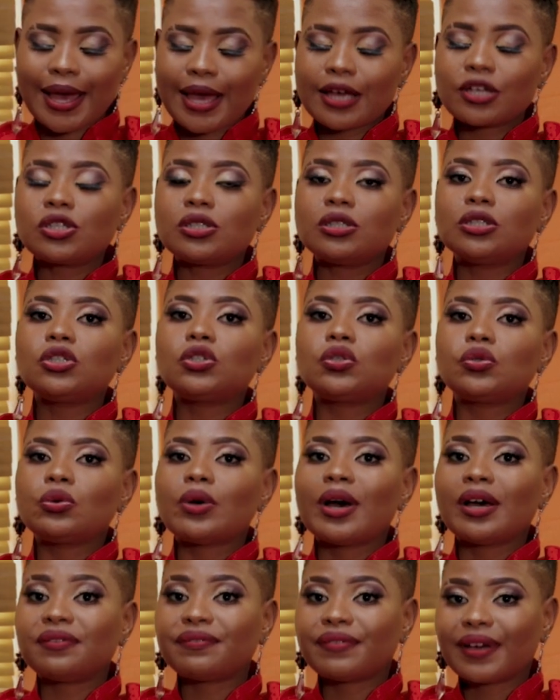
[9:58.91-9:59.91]
I actually
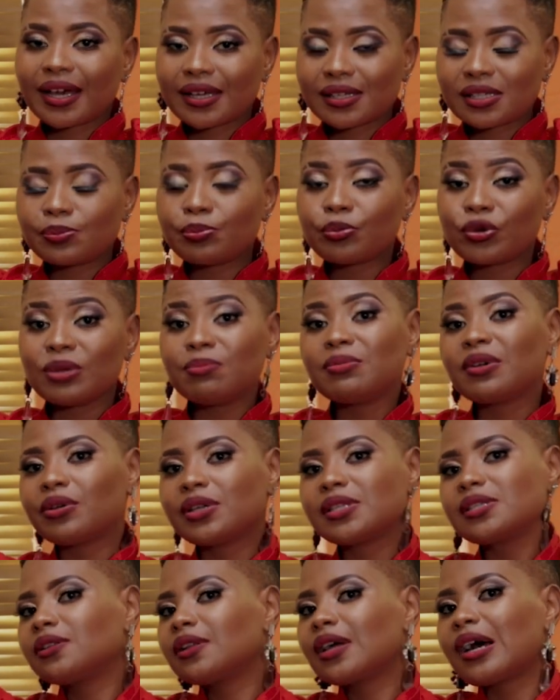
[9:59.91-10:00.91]
do advise
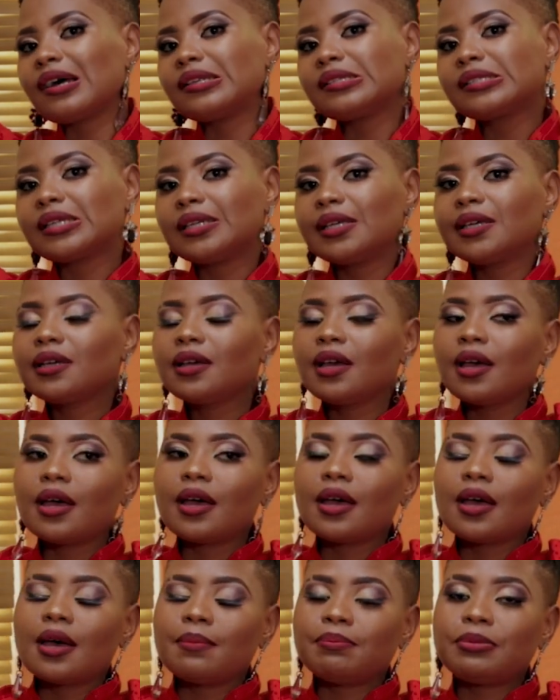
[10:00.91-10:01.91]
premarital counseling
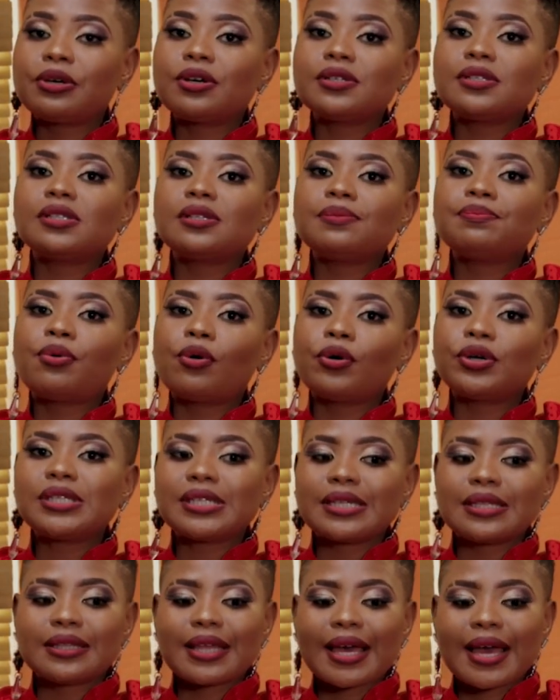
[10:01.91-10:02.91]
because it's
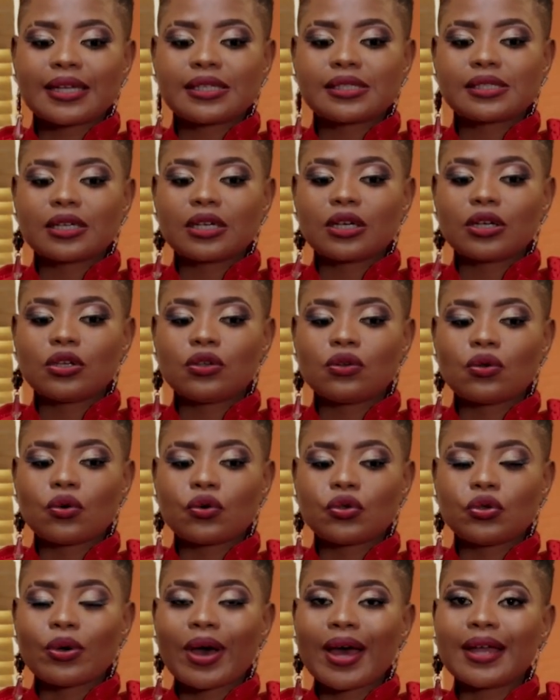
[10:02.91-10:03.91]
important that you know you